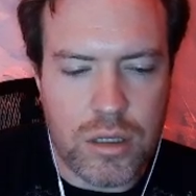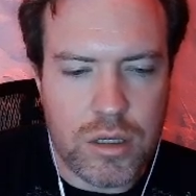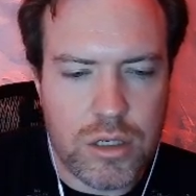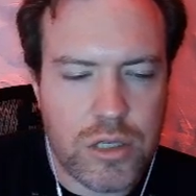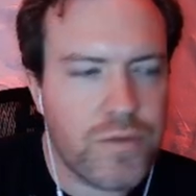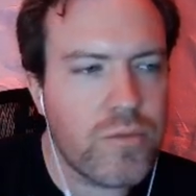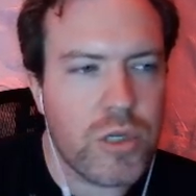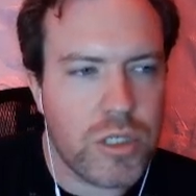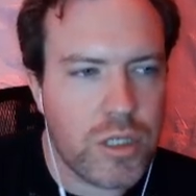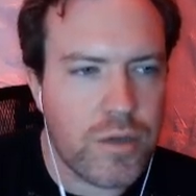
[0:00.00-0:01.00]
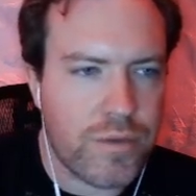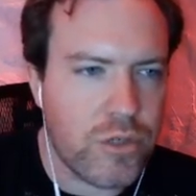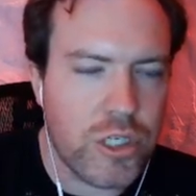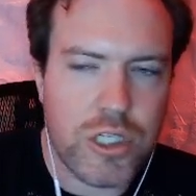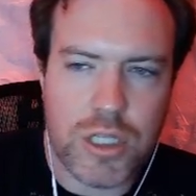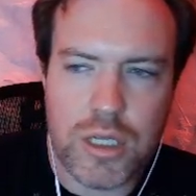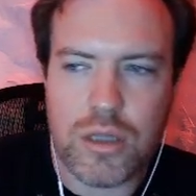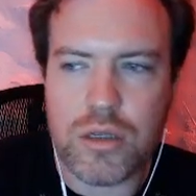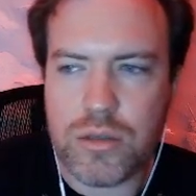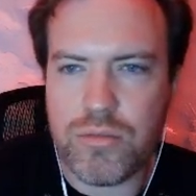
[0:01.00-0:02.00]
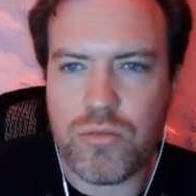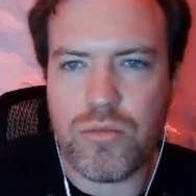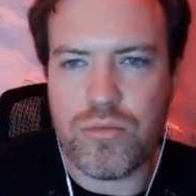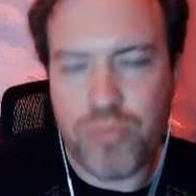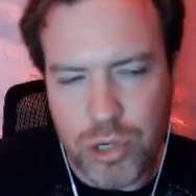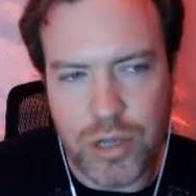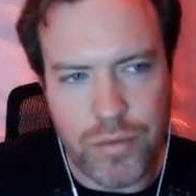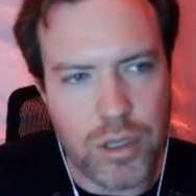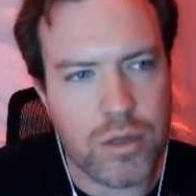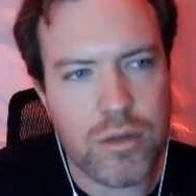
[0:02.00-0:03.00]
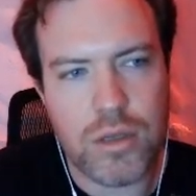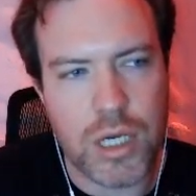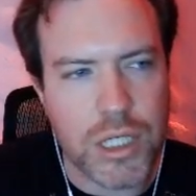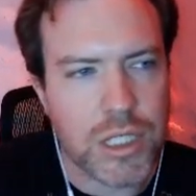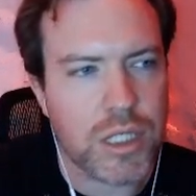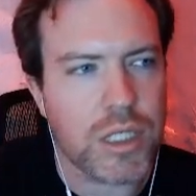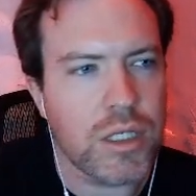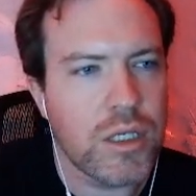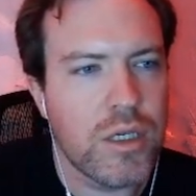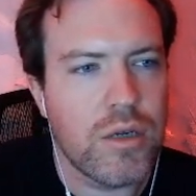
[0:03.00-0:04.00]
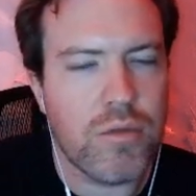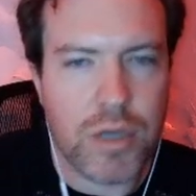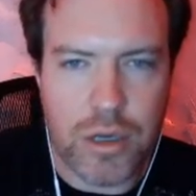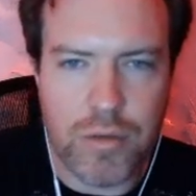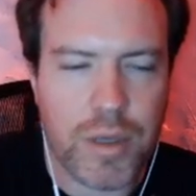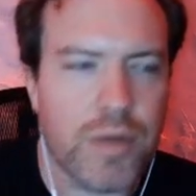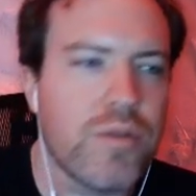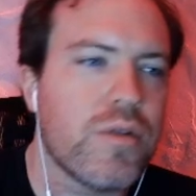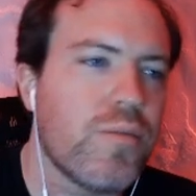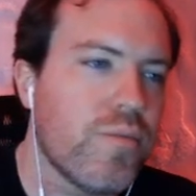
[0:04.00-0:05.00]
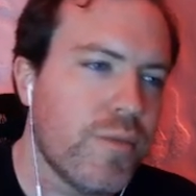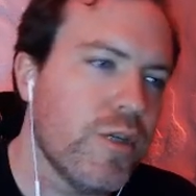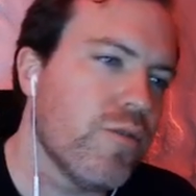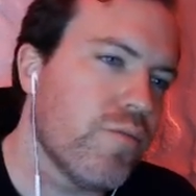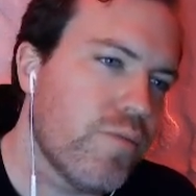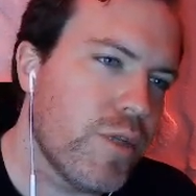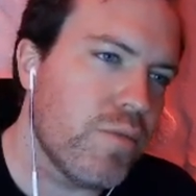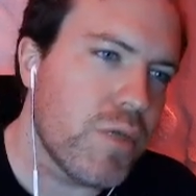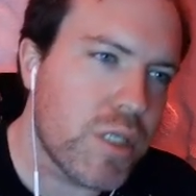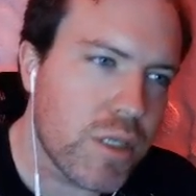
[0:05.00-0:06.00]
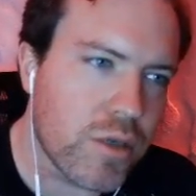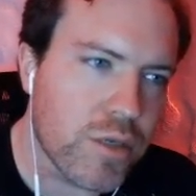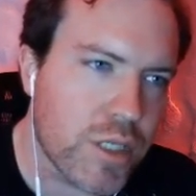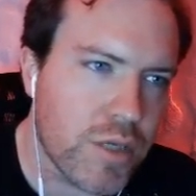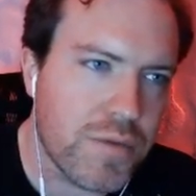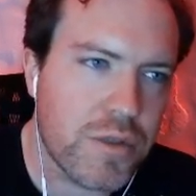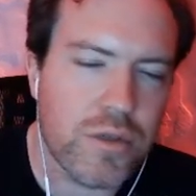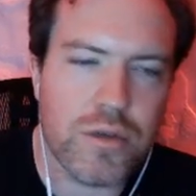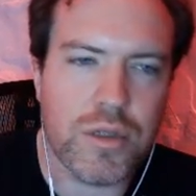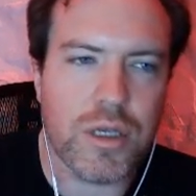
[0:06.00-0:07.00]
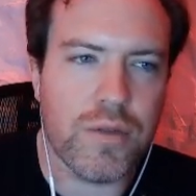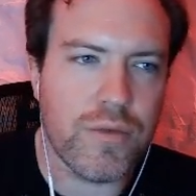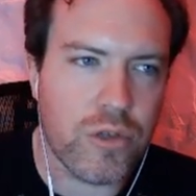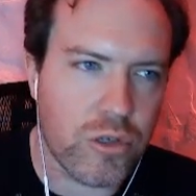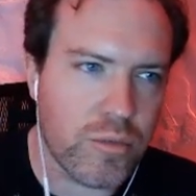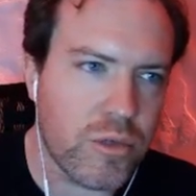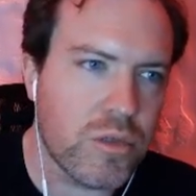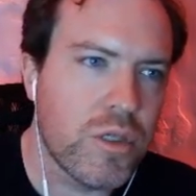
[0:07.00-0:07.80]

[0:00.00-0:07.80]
just from watching that footage, that looked pretty fun, honestly. Running around, blood misting yourself so you're like invulnerable.